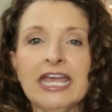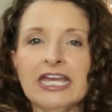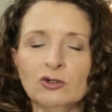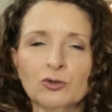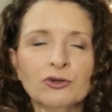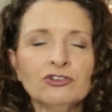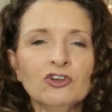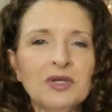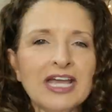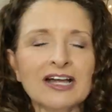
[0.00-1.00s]
In order
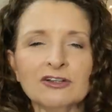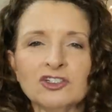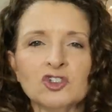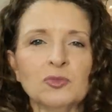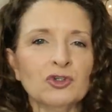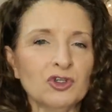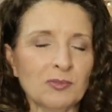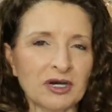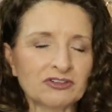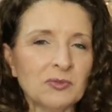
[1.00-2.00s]
to be eligible, you
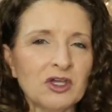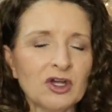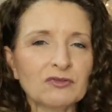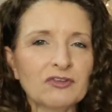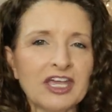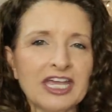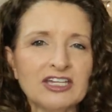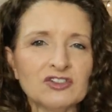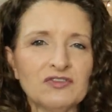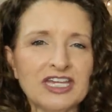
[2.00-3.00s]
must be over the
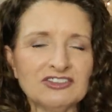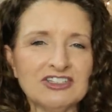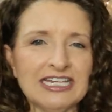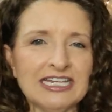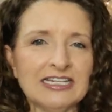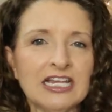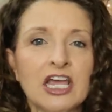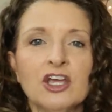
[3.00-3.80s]
age of 18,